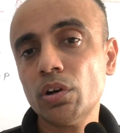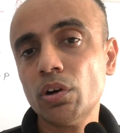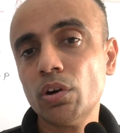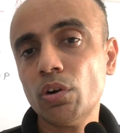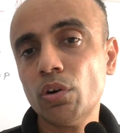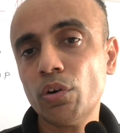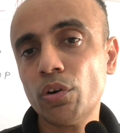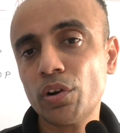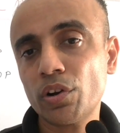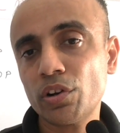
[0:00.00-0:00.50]

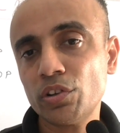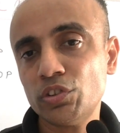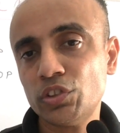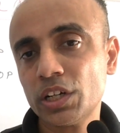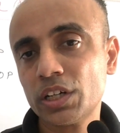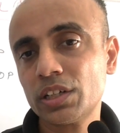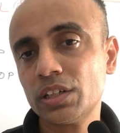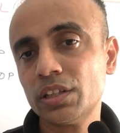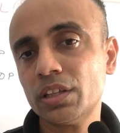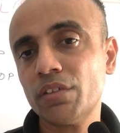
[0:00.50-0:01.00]
or
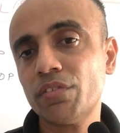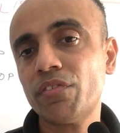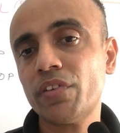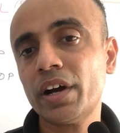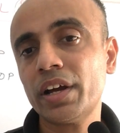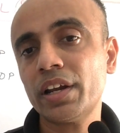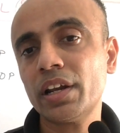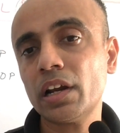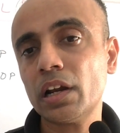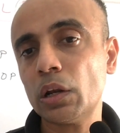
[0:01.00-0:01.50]
reject the
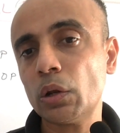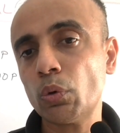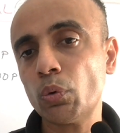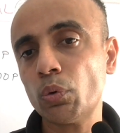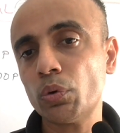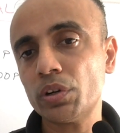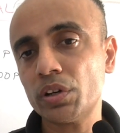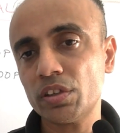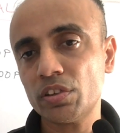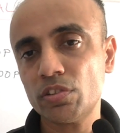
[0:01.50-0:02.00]
final
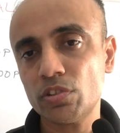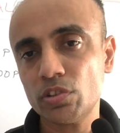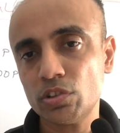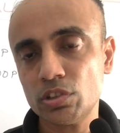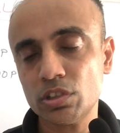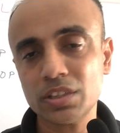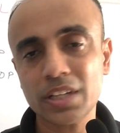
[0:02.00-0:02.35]
loan decision.